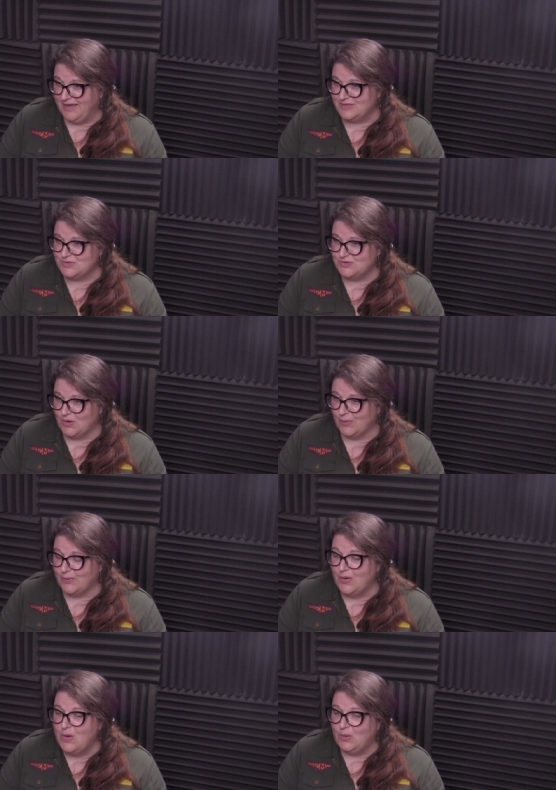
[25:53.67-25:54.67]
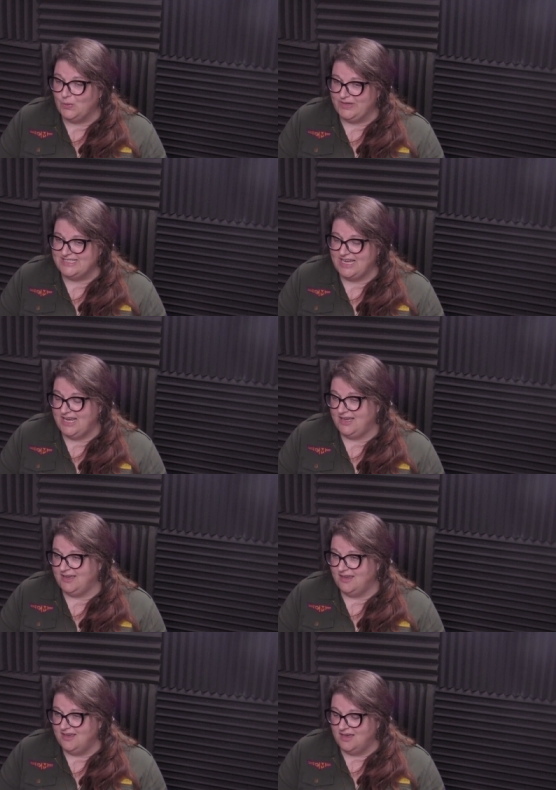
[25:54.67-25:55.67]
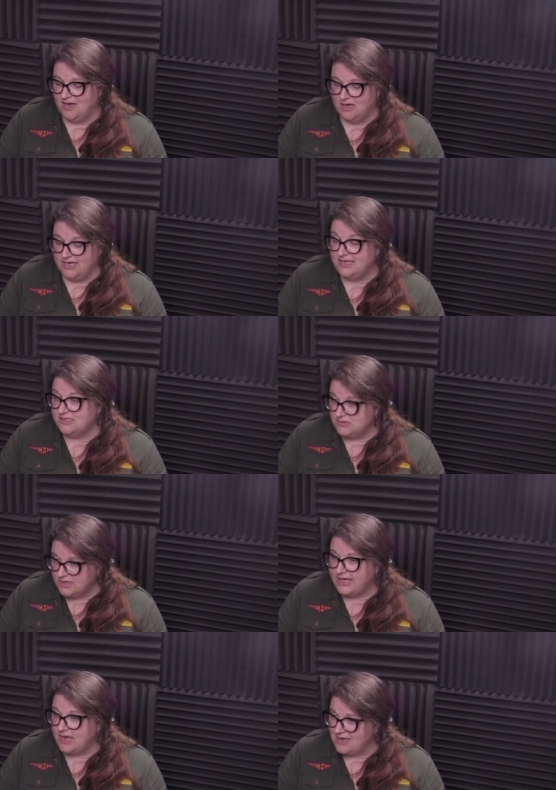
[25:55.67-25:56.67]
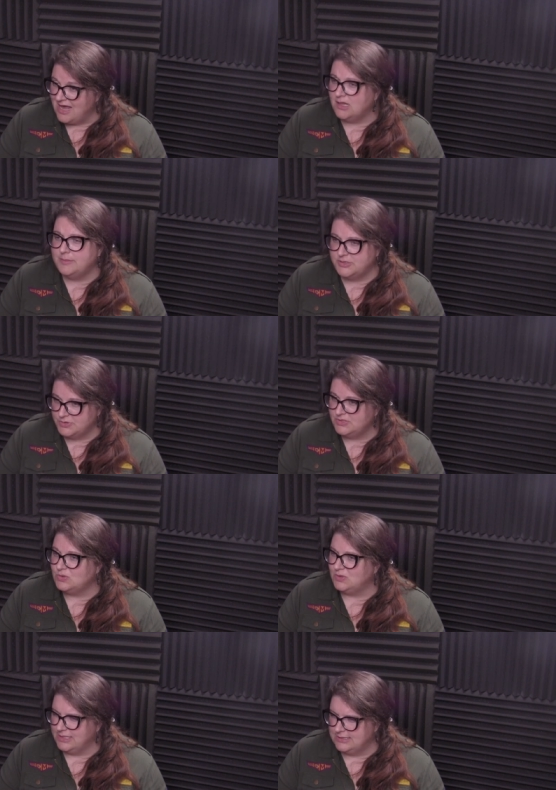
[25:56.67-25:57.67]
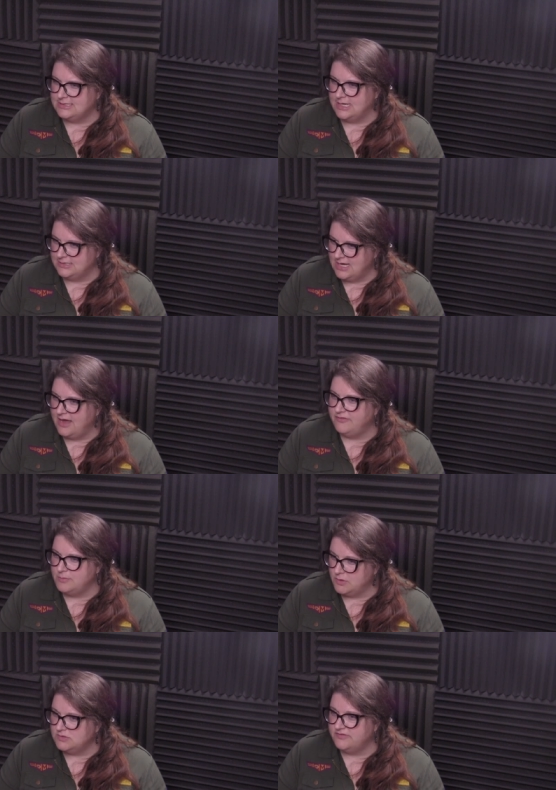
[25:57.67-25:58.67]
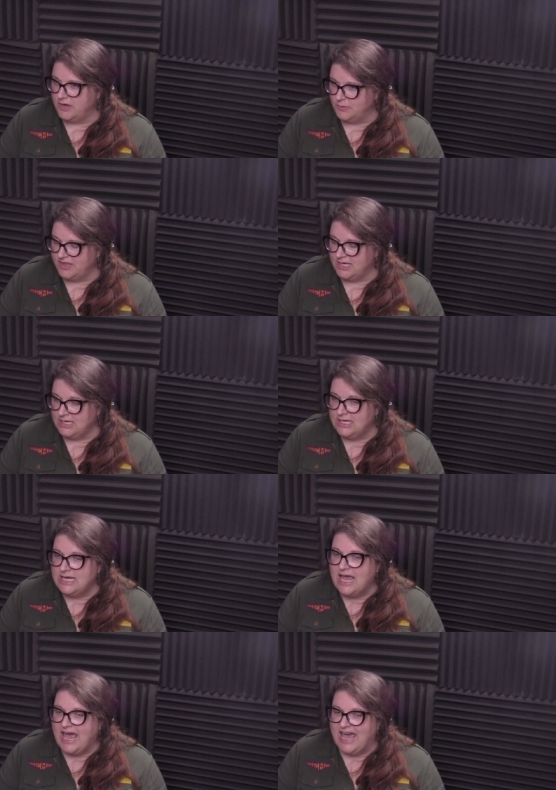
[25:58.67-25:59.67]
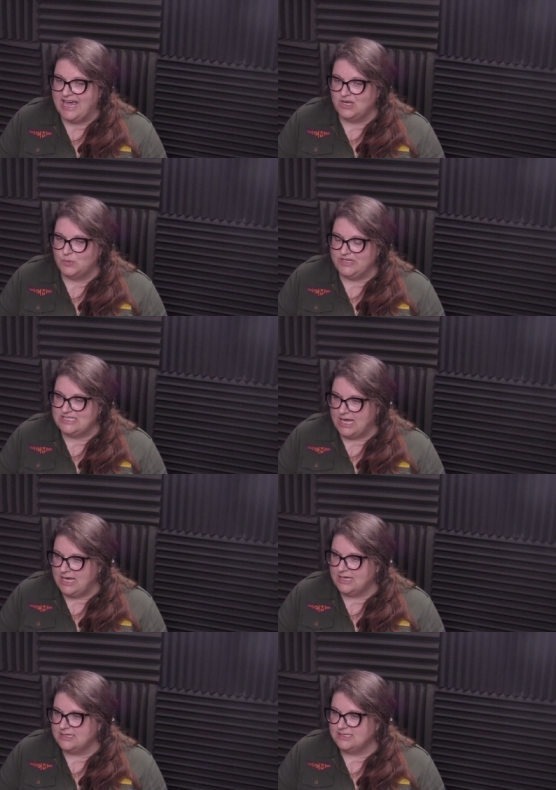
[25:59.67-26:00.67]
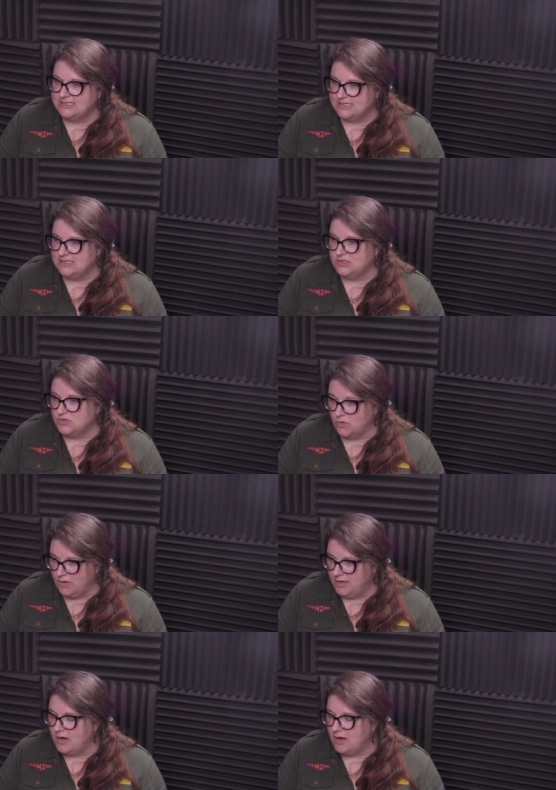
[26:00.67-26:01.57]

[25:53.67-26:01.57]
And so we take uh, and it's again, elementary school kids tend to have sure. the most fun with it. Yeah. And we take an existing story.